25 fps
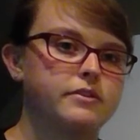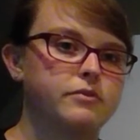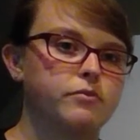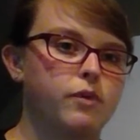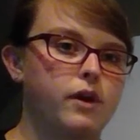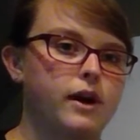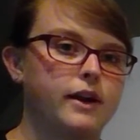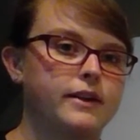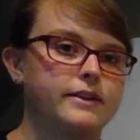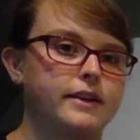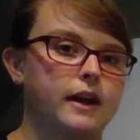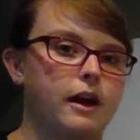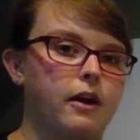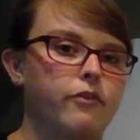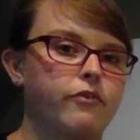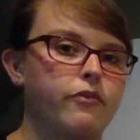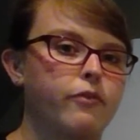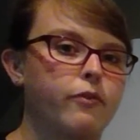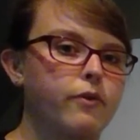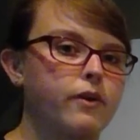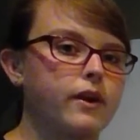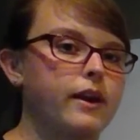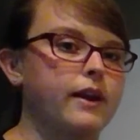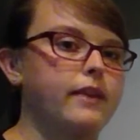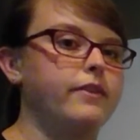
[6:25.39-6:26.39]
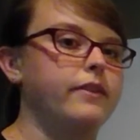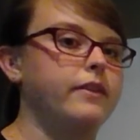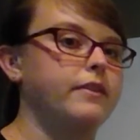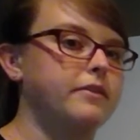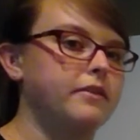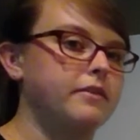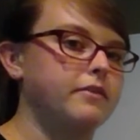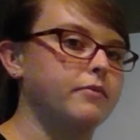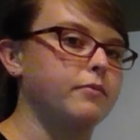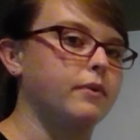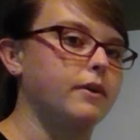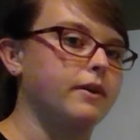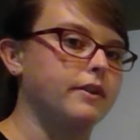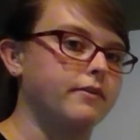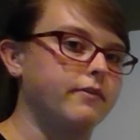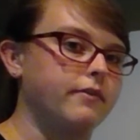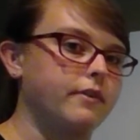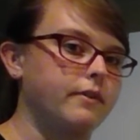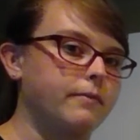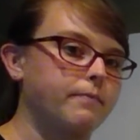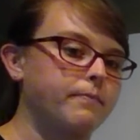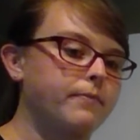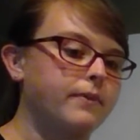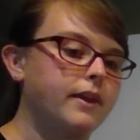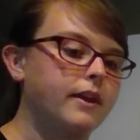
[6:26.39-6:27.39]
to watch out for, and this is one of
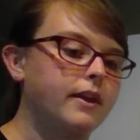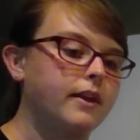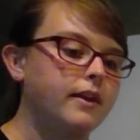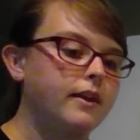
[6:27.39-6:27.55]
them.